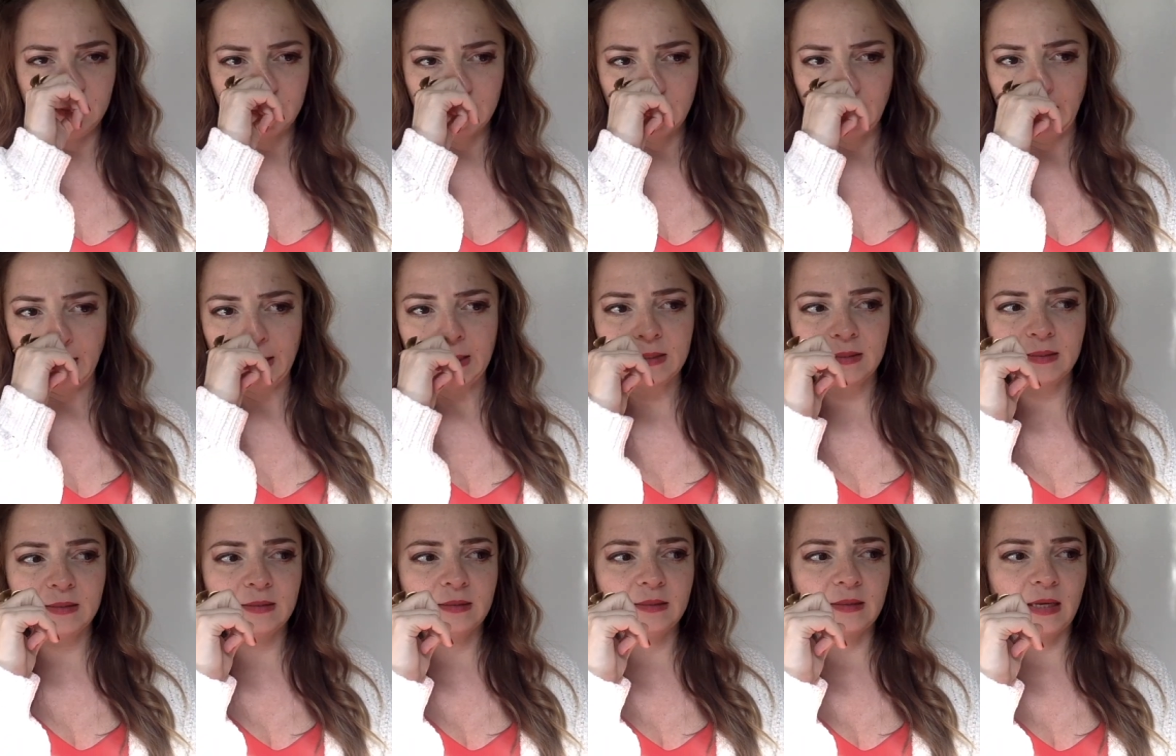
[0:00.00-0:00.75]
like
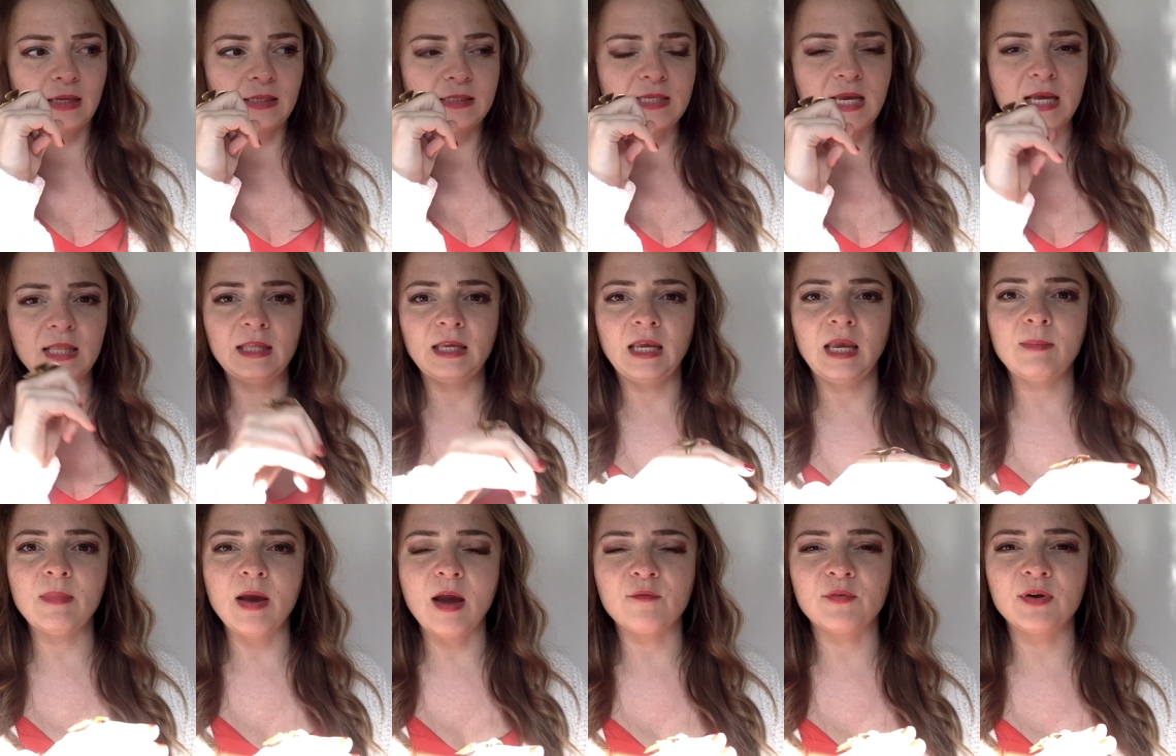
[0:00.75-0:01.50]
like telling
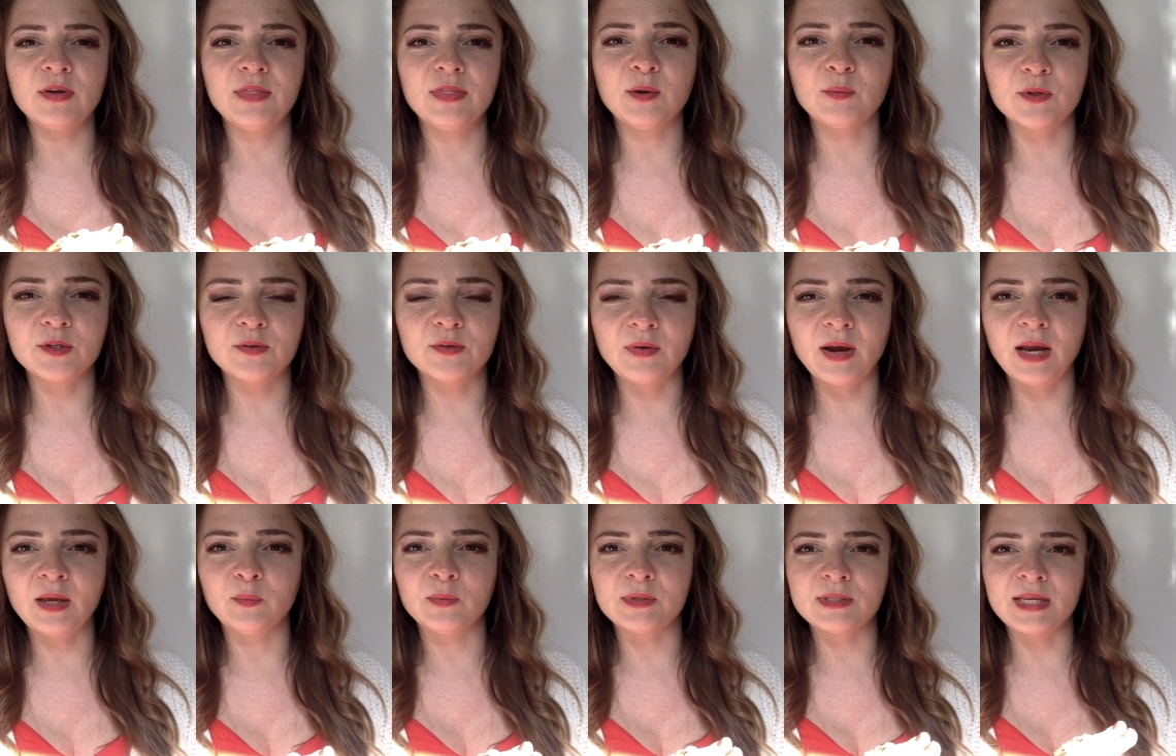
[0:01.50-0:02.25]
him everything was
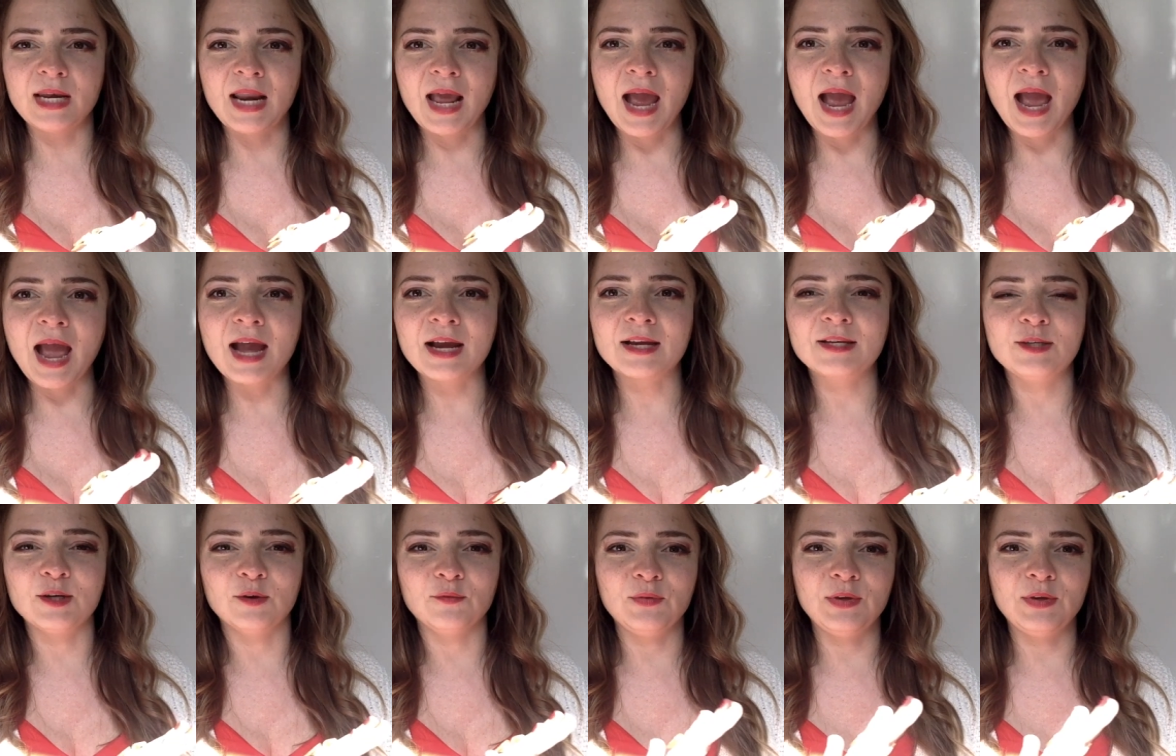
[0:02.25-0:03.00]
fine was an
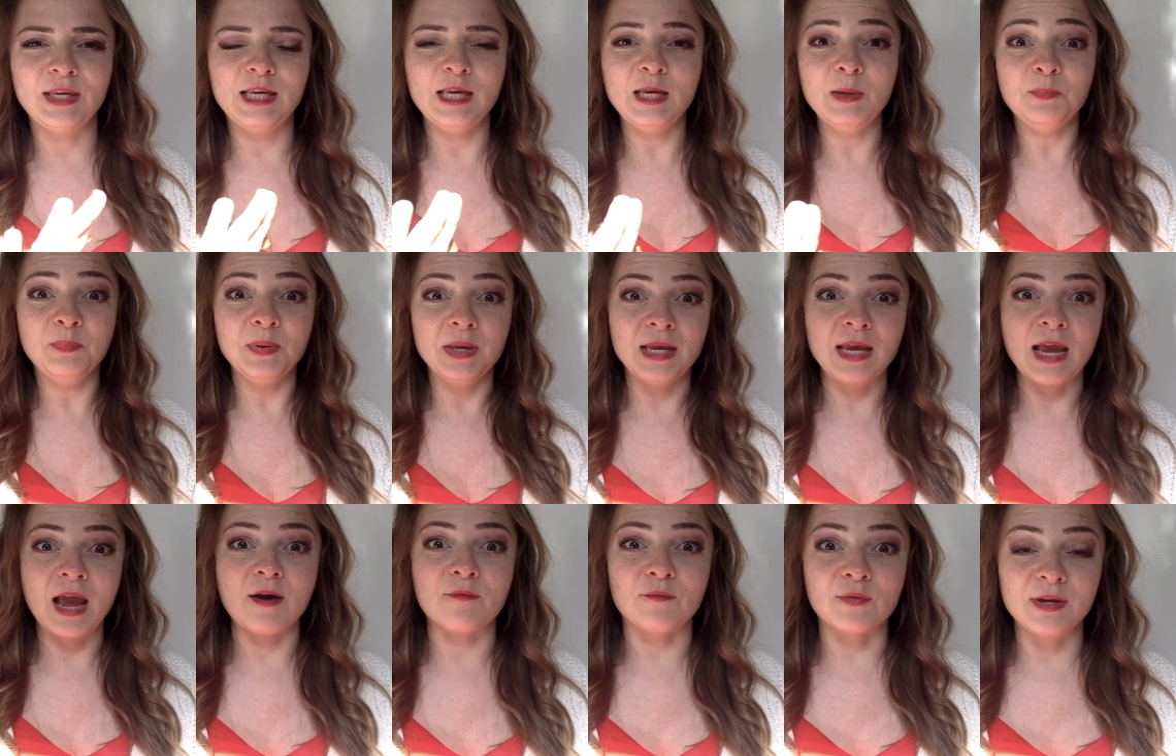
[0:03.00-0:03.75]
act of
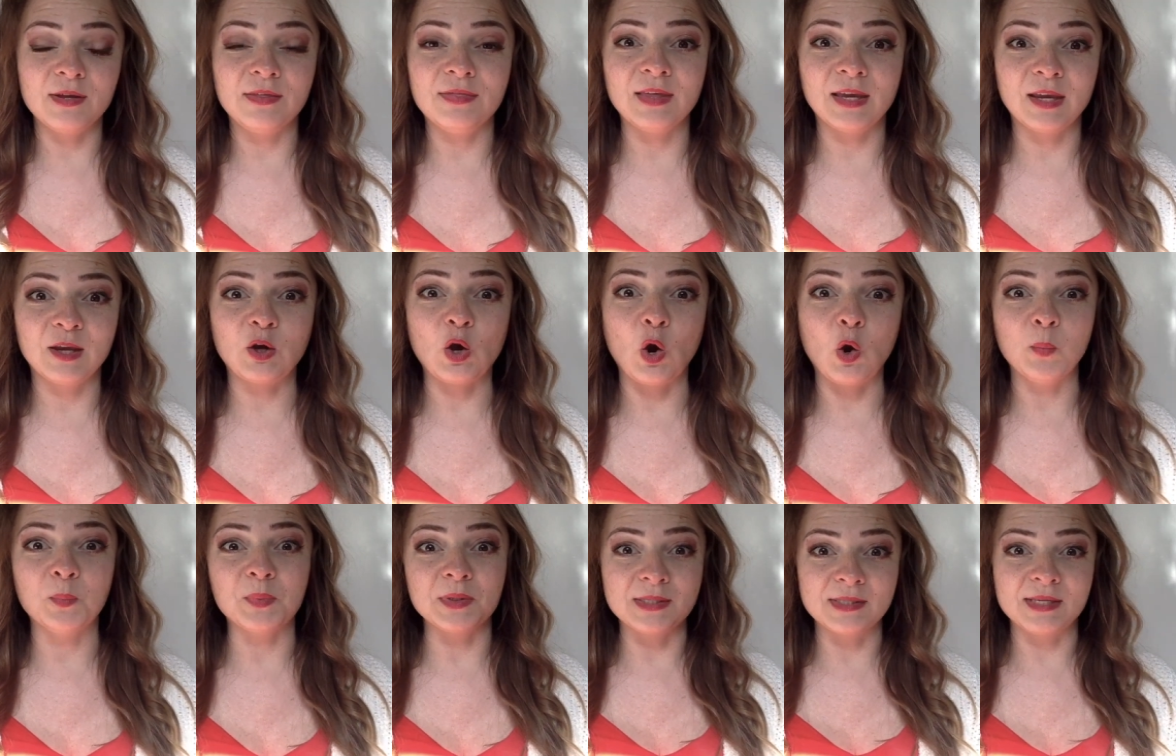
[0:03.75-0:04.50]
keeping everything
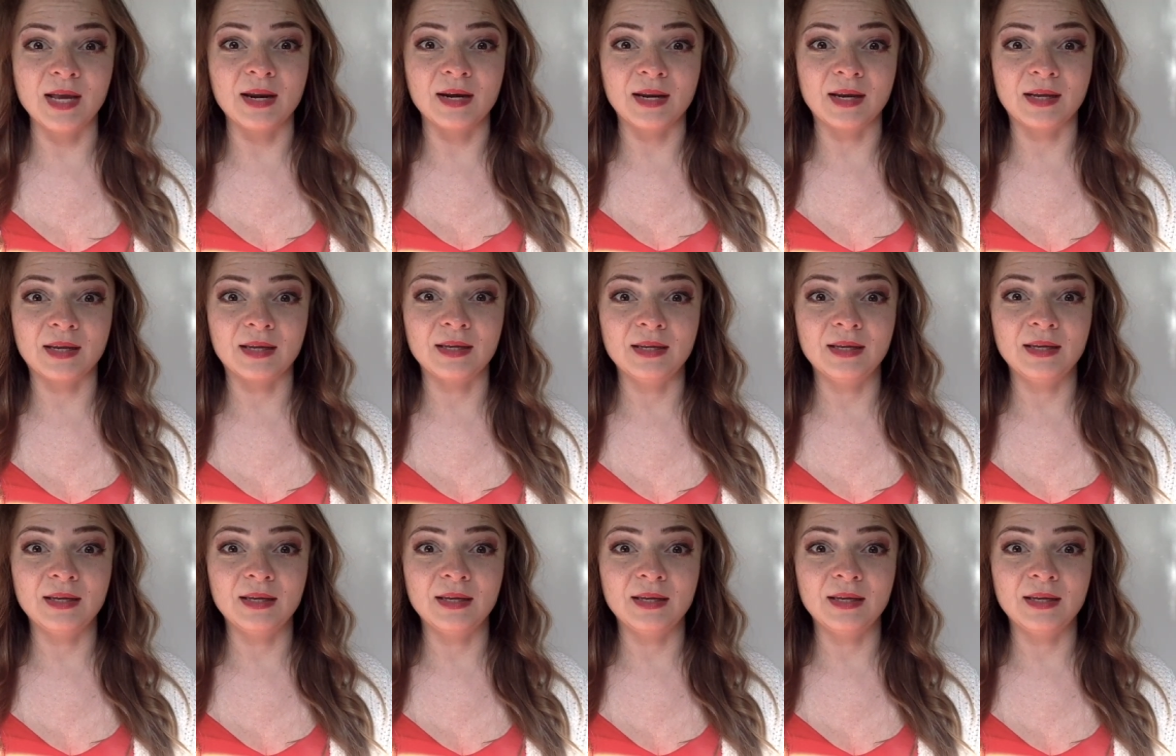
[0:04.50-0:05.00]
copacetic